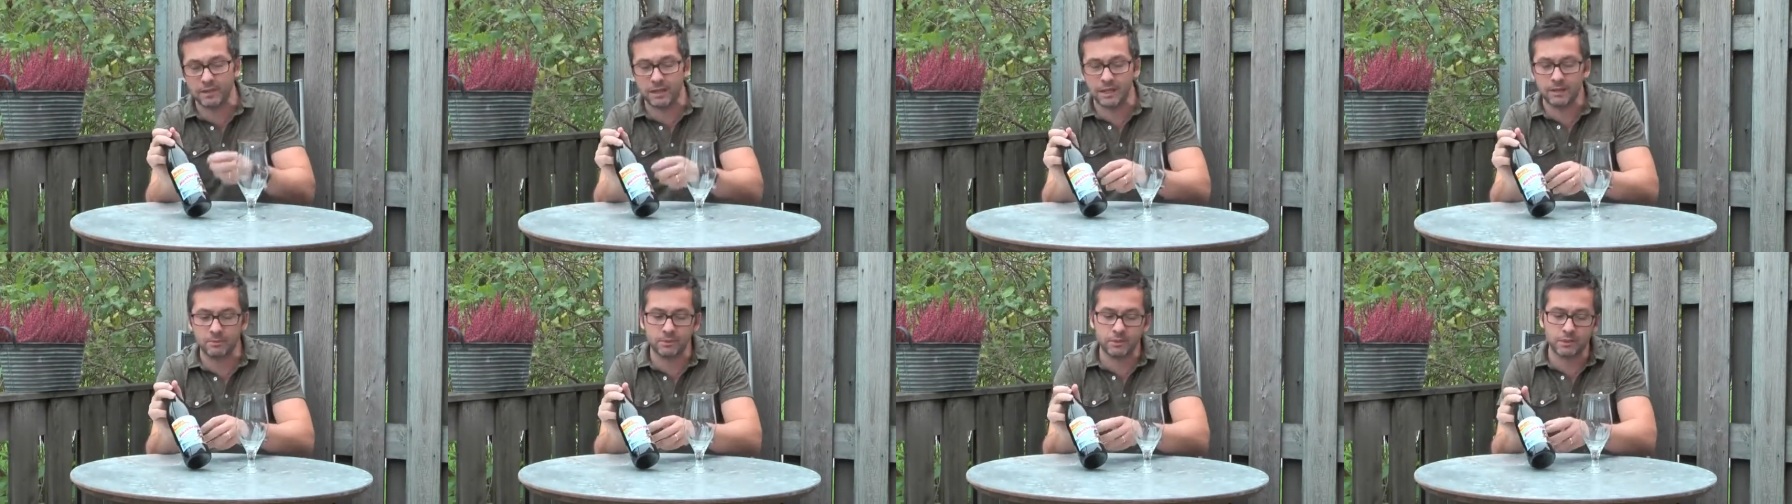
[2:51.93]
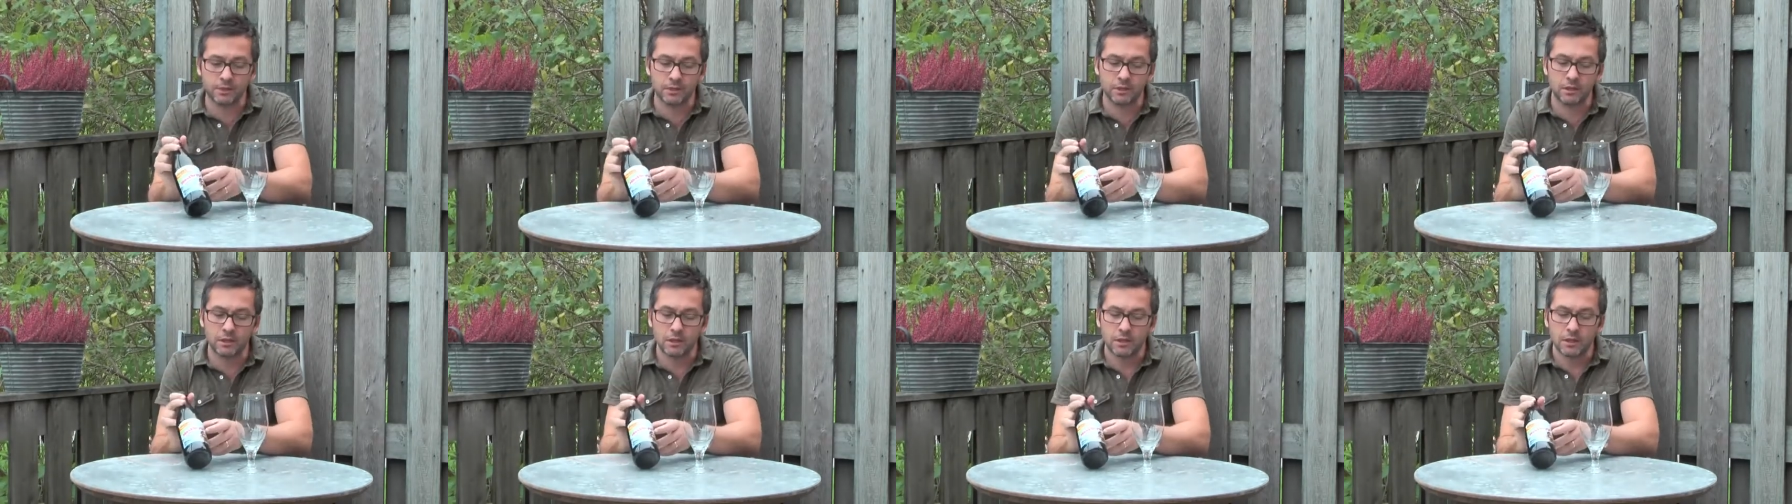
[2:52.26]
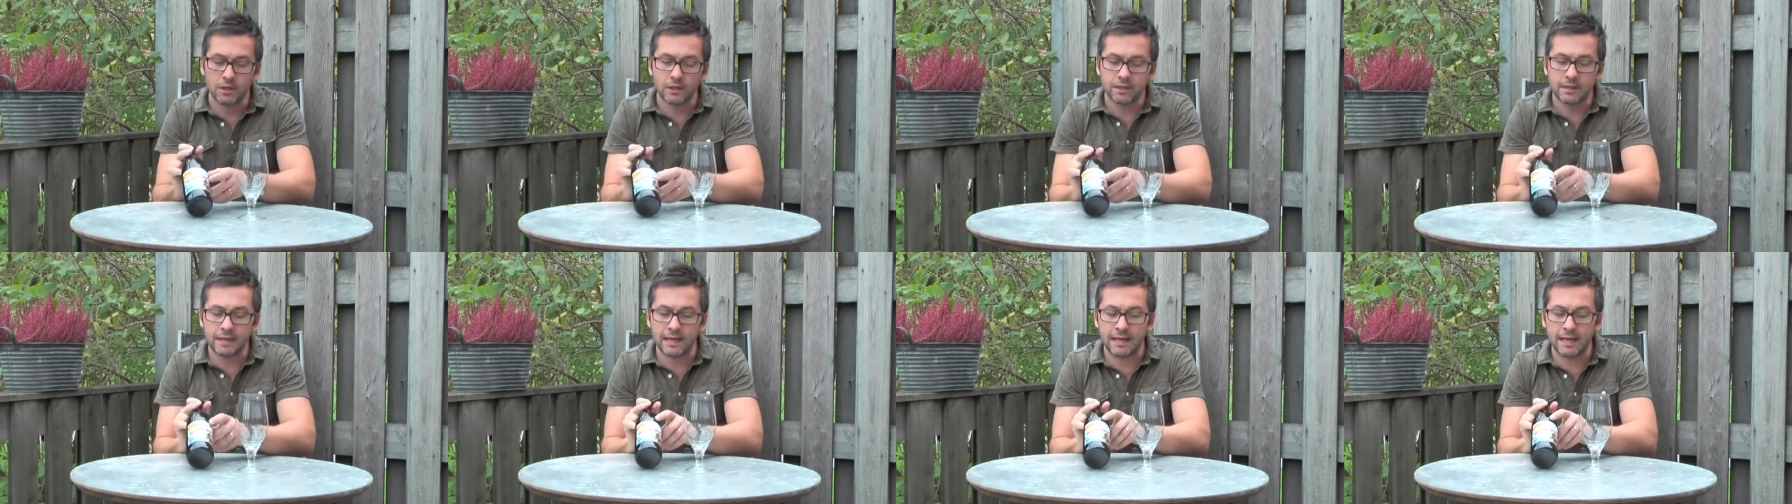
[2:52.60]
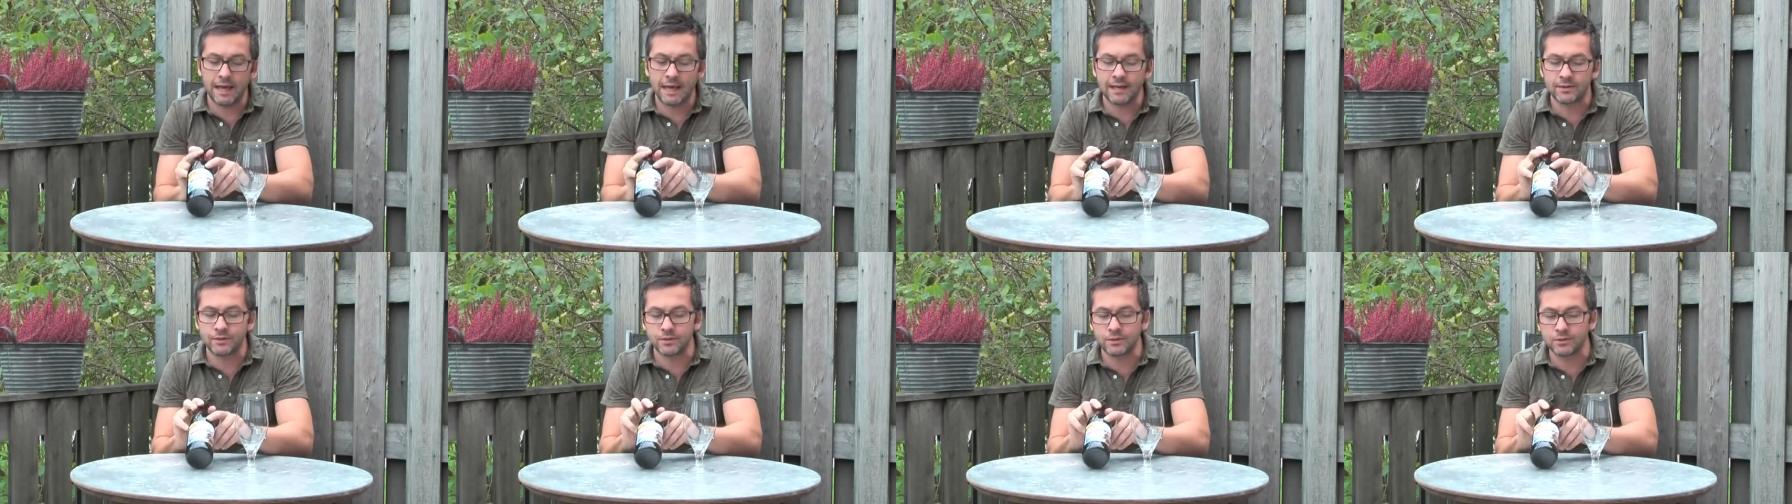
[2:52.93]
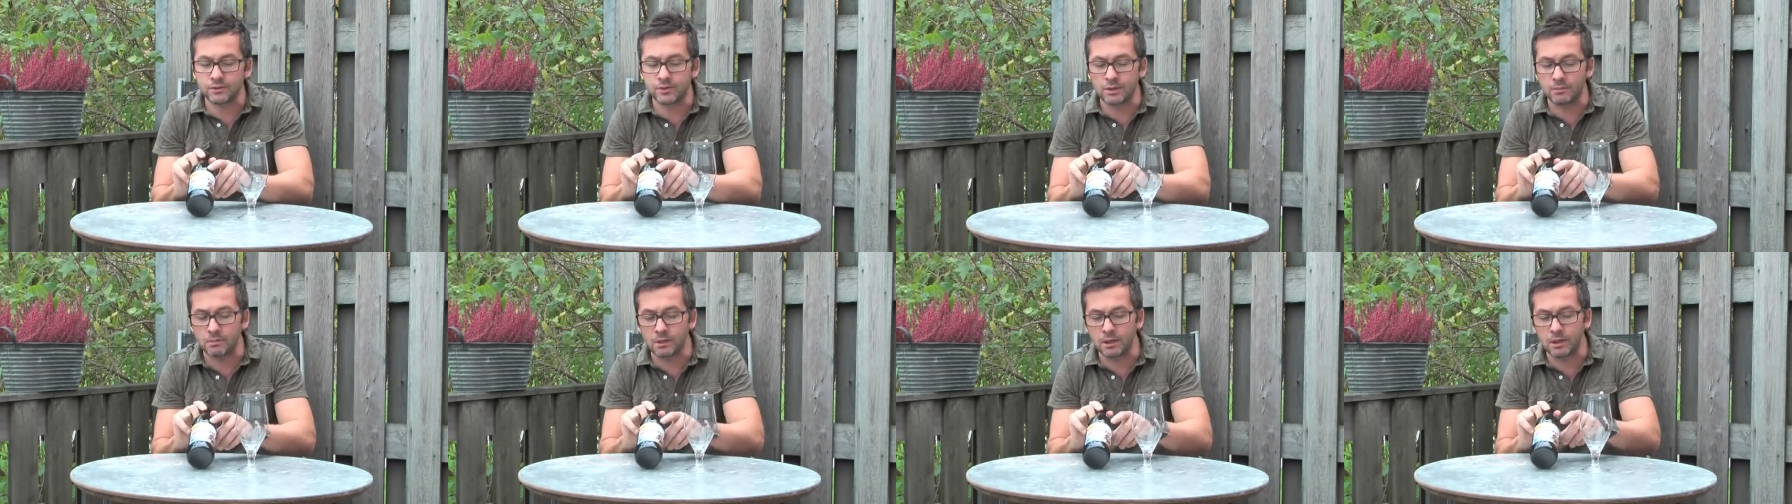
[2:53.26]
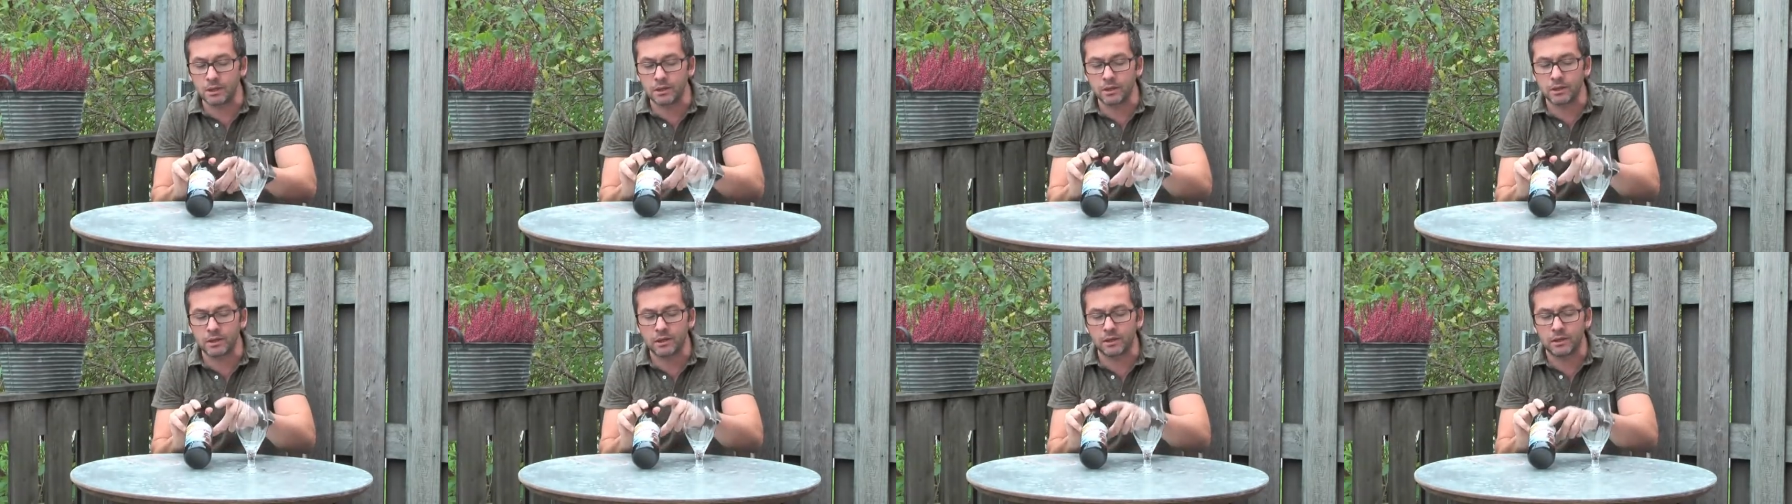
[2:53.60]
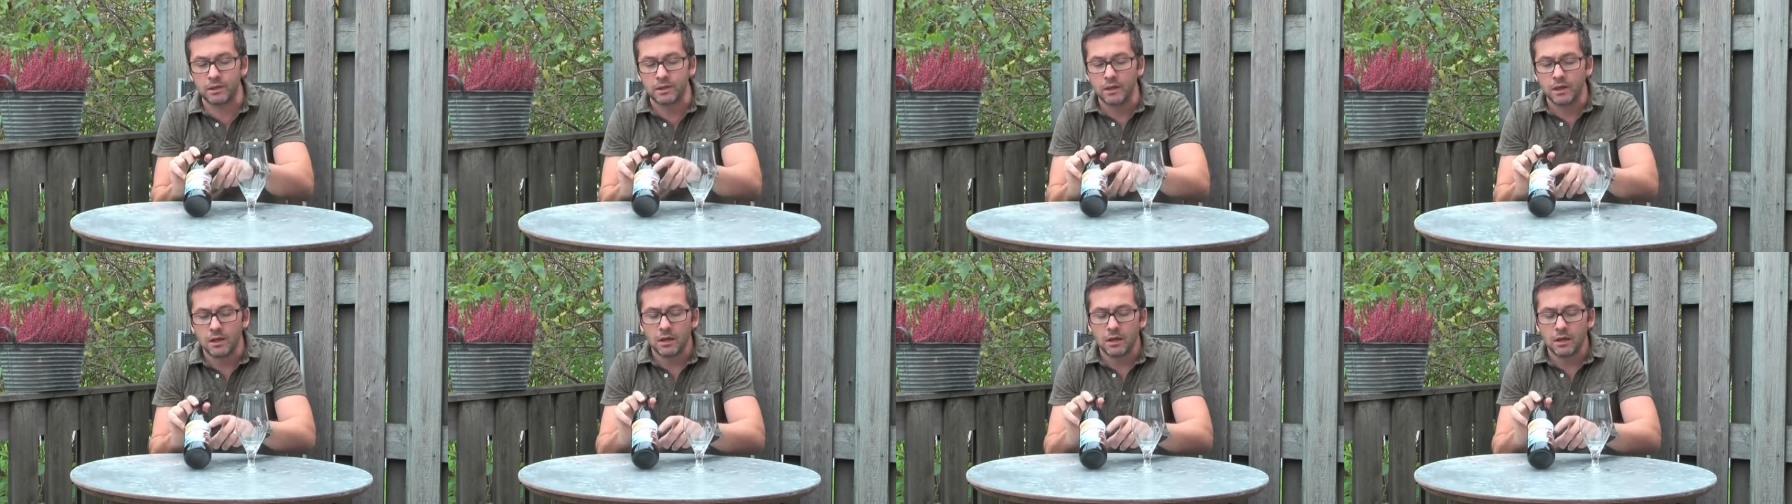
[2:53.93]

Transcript: able to get at the Systembolaget.